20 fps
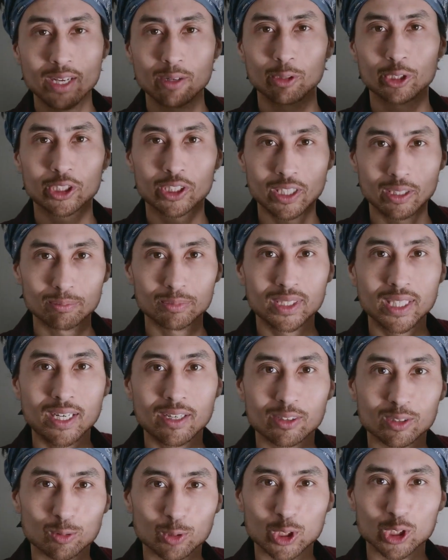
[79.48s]
which comes
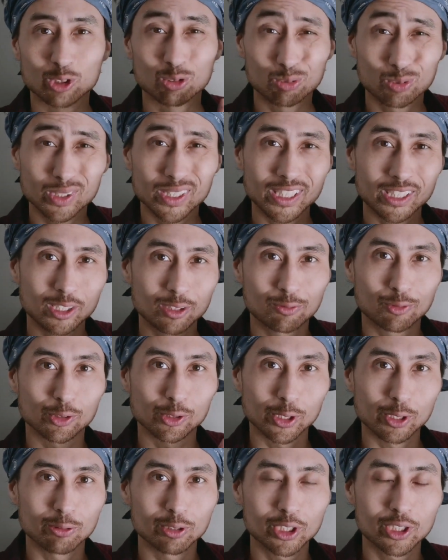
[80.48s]
out, which is really good for
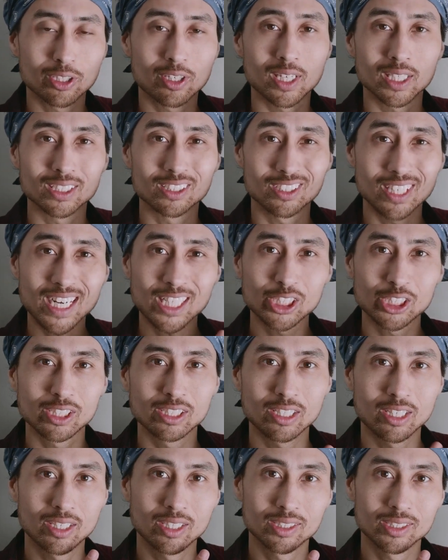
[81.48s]
low shots. There are
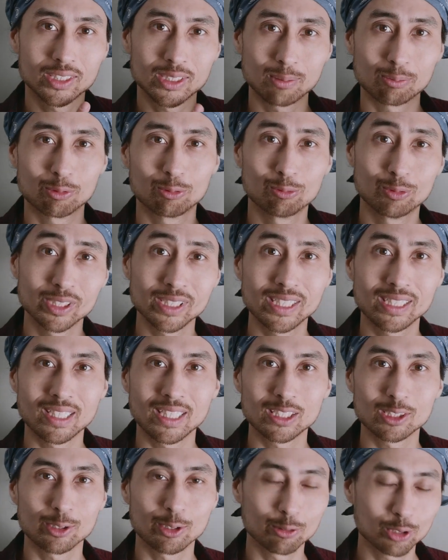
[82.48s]
actually some really
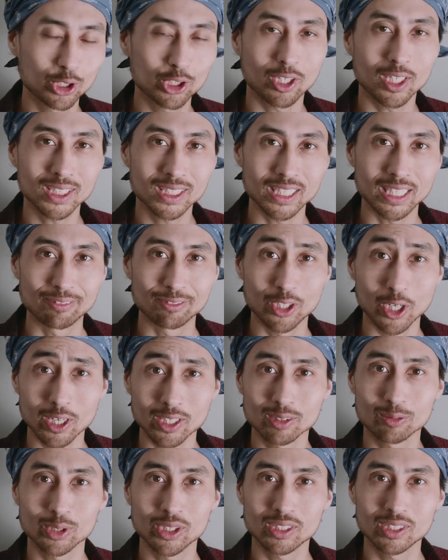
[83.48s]
nice low shots that I've
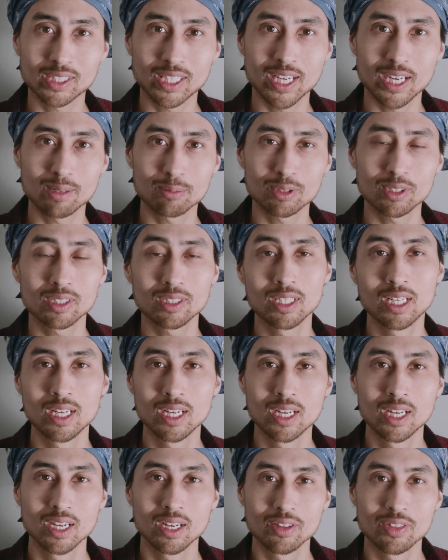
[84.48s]
gotten with this camera
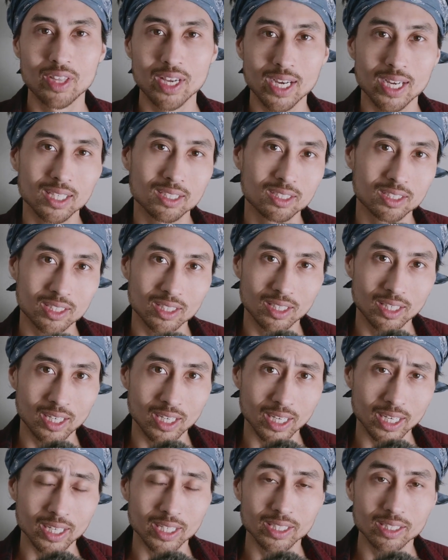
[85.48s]
that
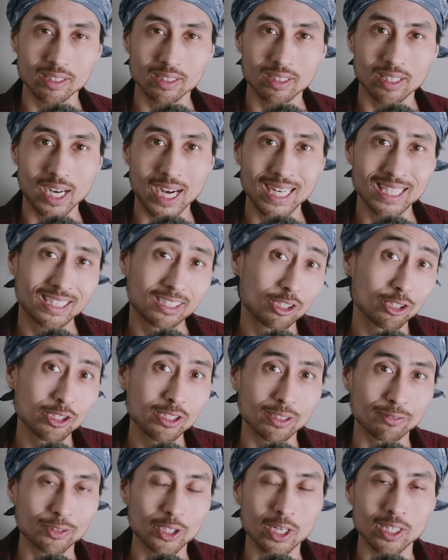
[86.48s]
I
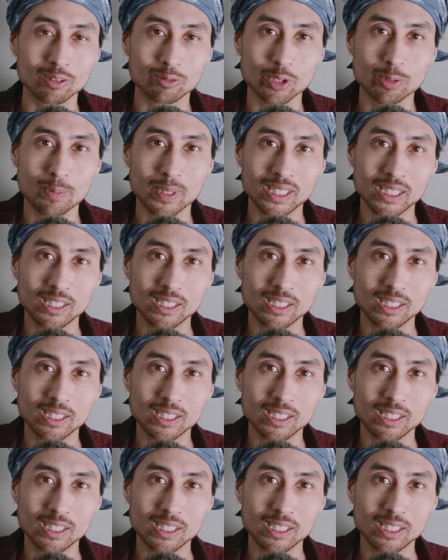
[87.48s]
couldn't have gotten with my